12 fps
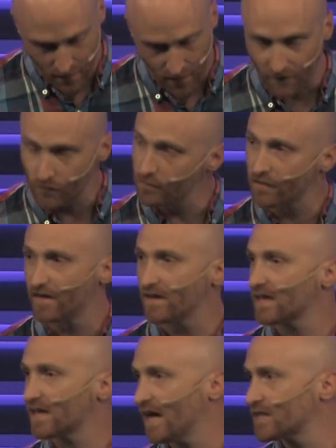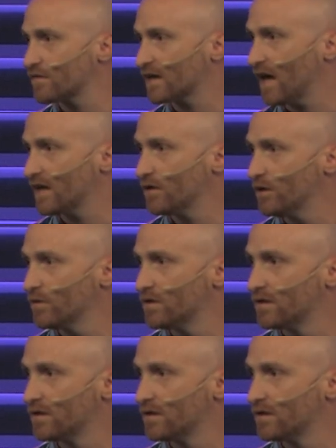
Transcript: Have you ever felt like God's forgotten you?